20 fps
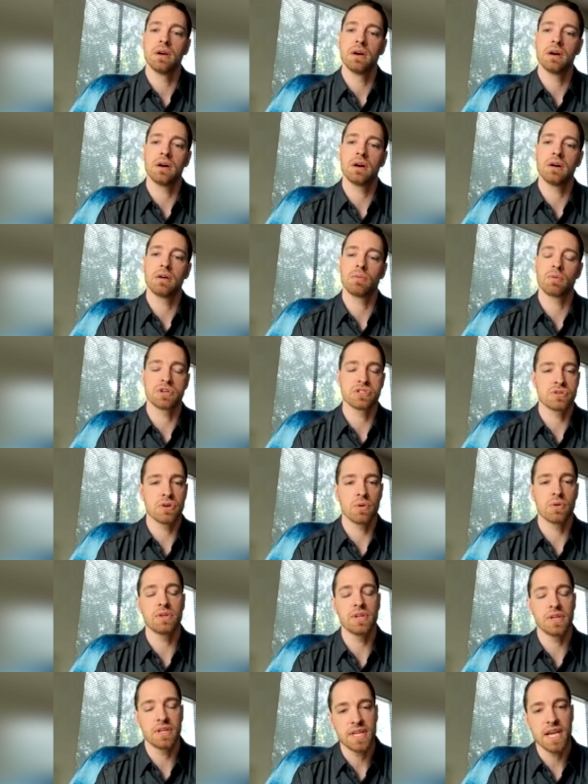uh, were
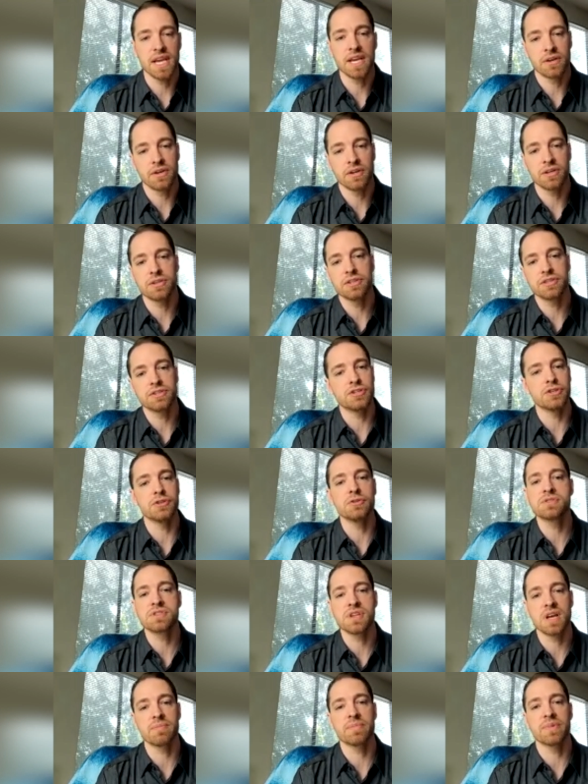told that they couldn't do
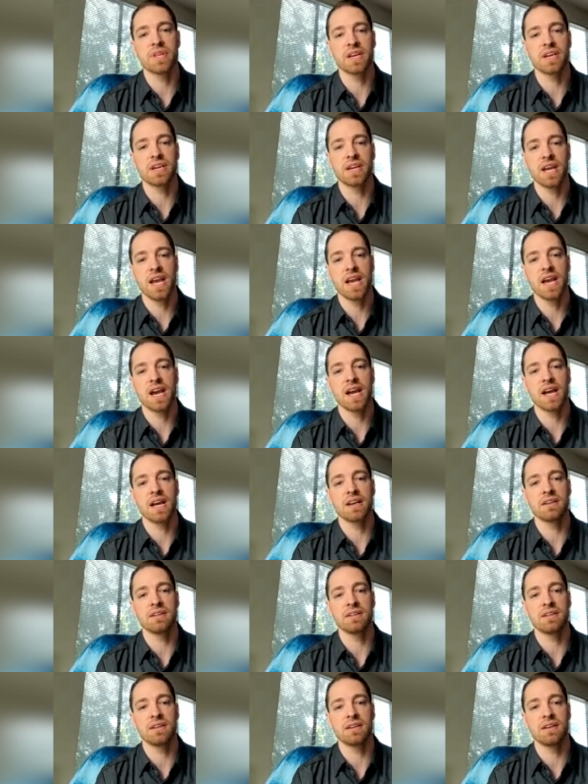something,
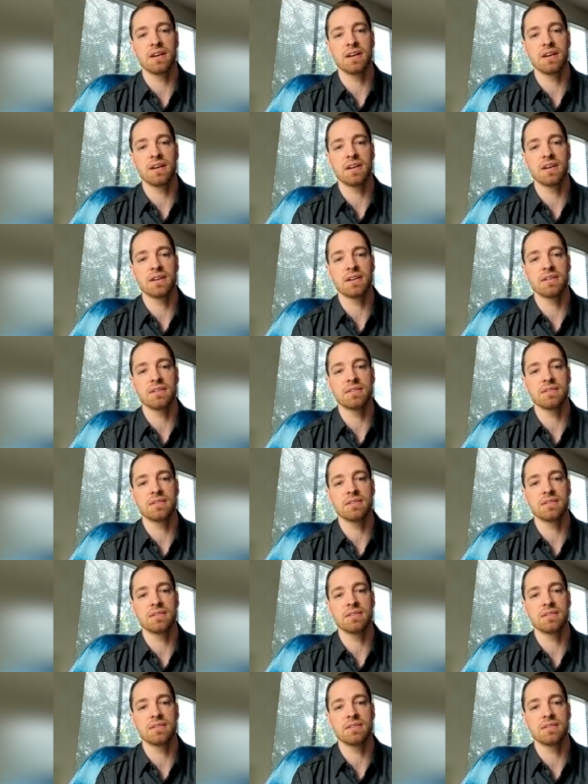and uh,